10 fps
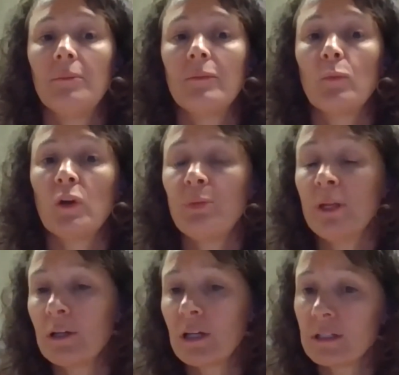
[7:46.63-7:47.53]
We've been
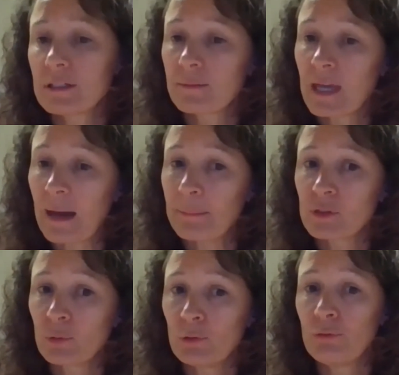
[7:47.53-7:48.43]
looking at some
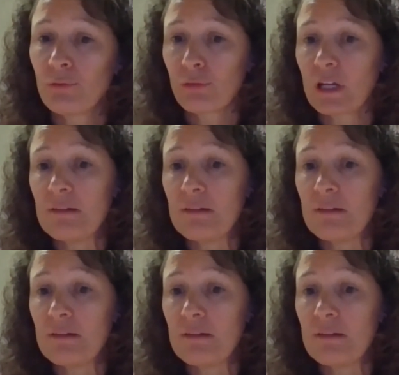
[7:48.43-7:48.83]
capital-free